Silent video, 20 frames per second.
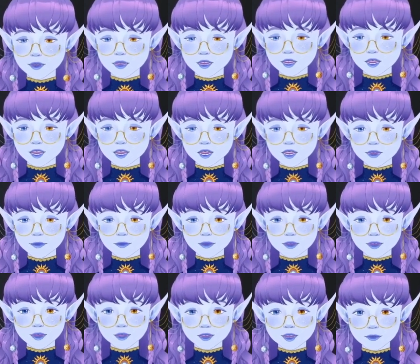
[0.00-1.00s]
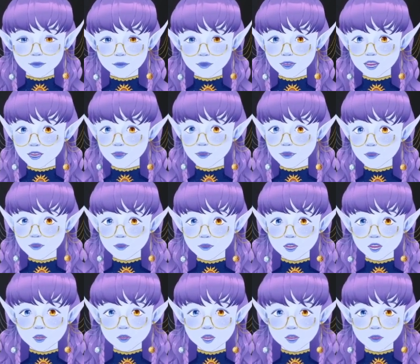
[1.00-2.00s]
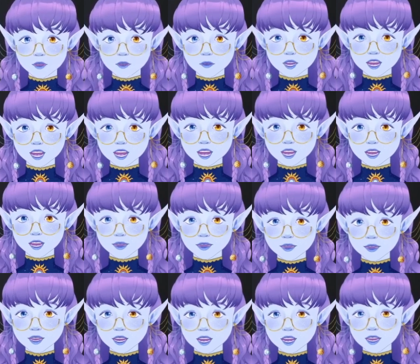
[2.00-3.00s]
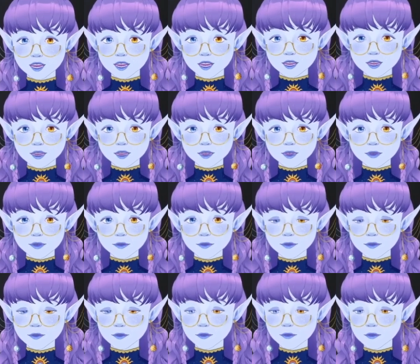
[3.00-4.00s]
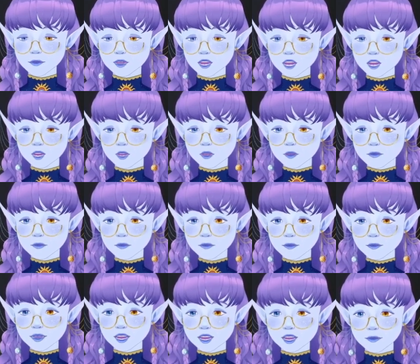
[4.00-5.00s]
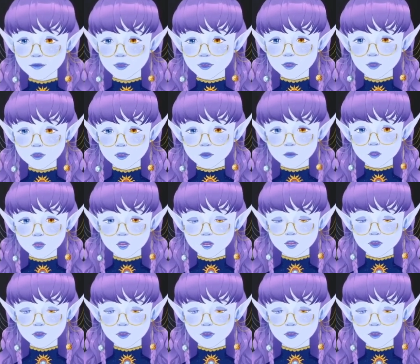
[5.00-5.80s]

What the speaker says: If it seems like there's no other way, then, maybe she would.